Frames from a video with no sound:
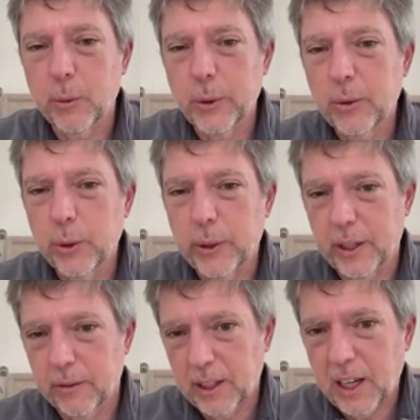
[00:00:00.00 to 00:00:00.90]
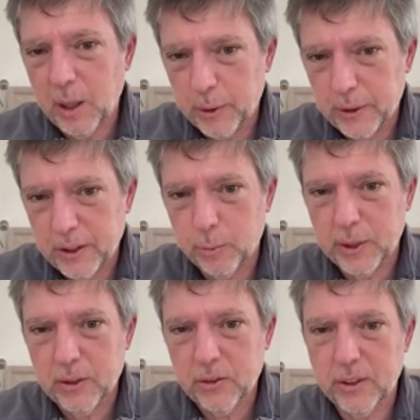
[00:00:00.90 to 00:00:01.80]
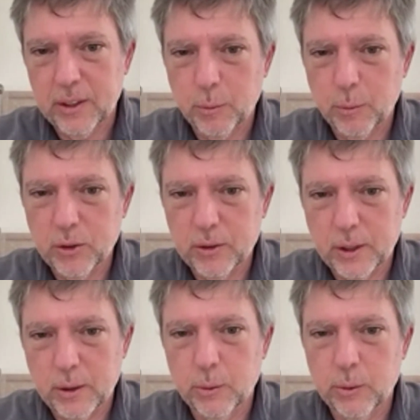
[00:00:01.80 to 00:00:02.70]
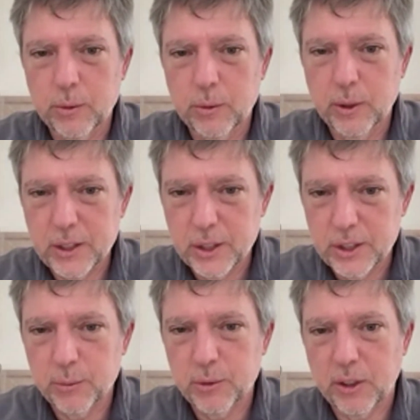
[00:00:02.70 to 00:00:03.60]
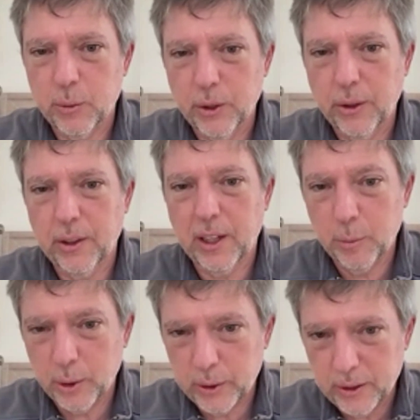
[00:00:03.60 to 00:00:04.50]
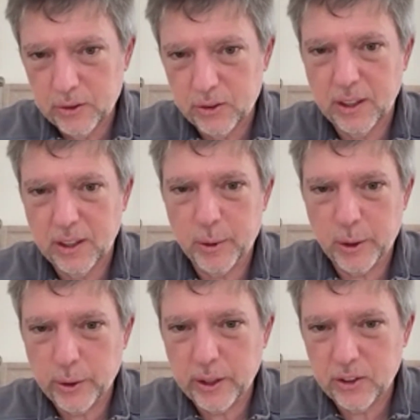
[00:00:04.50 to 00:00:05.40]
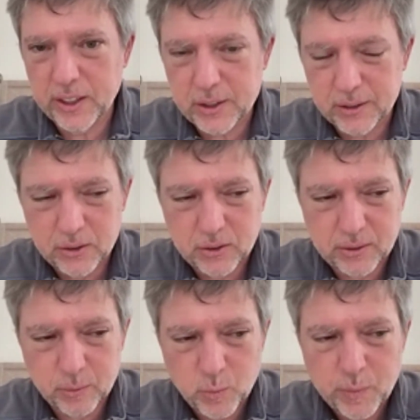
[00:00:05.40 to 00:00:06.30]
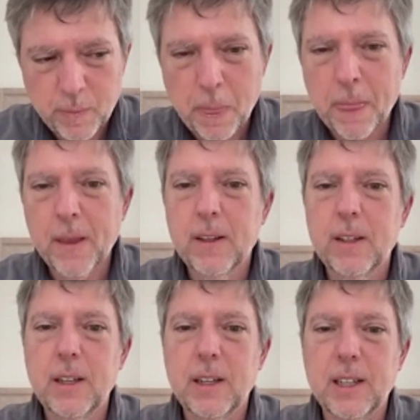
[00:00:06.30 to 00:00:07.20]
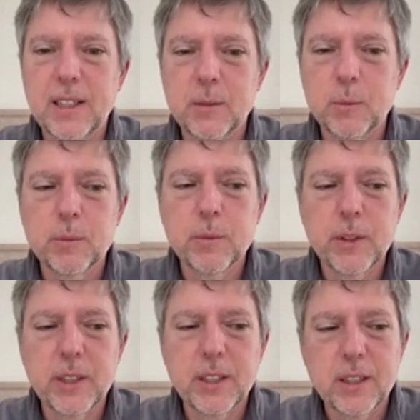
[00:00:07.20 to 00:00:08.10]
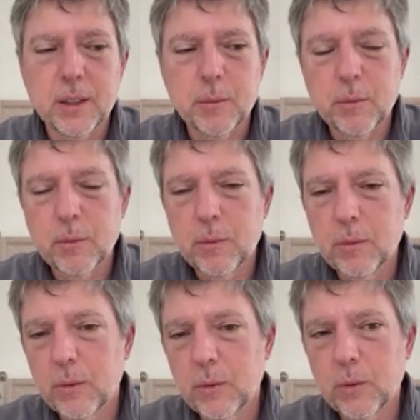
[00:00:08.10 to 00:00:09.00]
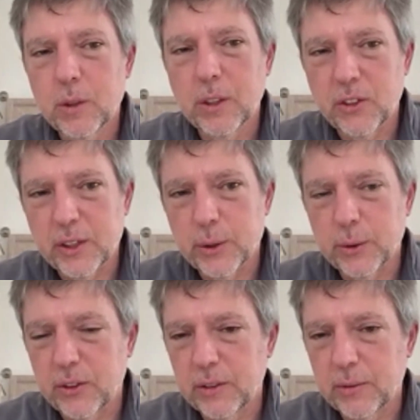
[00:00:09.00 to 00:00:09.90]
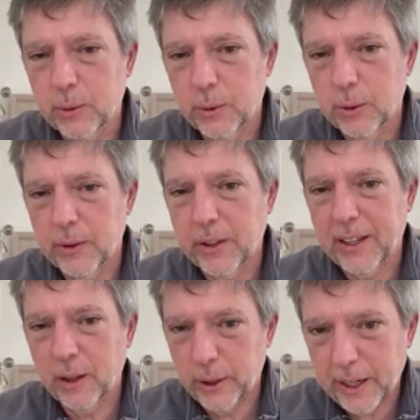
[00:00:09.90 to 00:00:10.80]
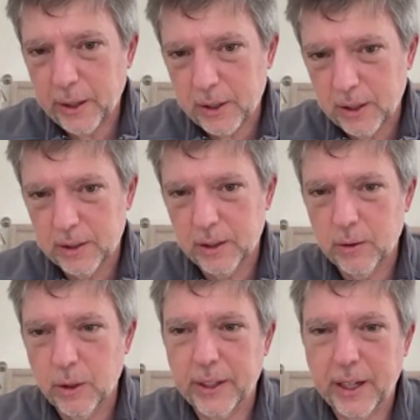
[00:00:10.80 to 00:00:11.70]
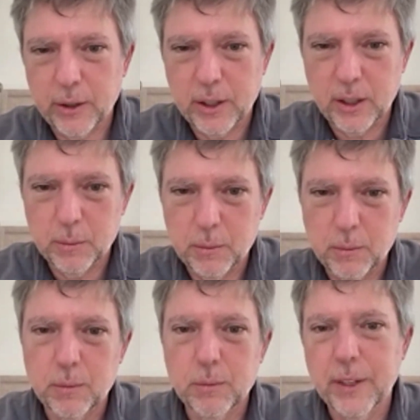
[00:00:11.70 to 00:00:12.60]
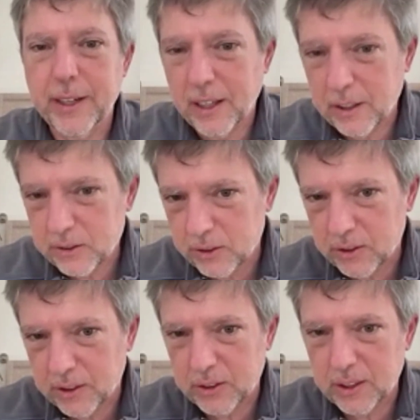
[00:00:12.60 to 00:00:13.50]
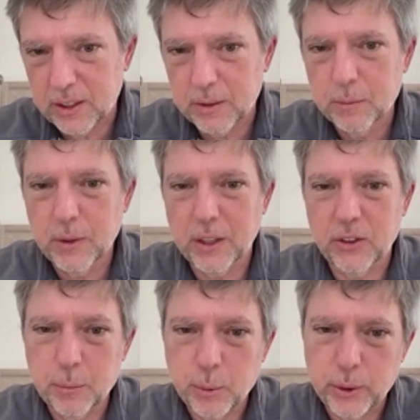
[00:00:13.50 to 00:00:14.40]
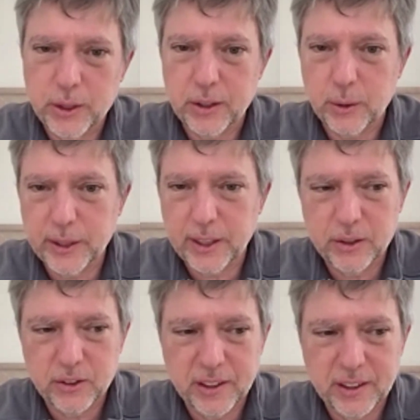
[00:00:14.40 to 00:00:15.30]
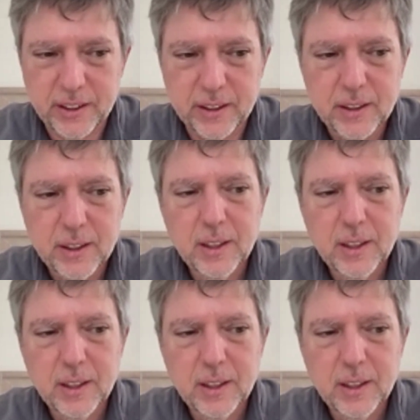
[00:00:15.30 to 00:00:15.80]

we grew out of the library space, and most of our relationships are with libraries and library organizations. The constituency for that learning outcome analysis as an input into curricular design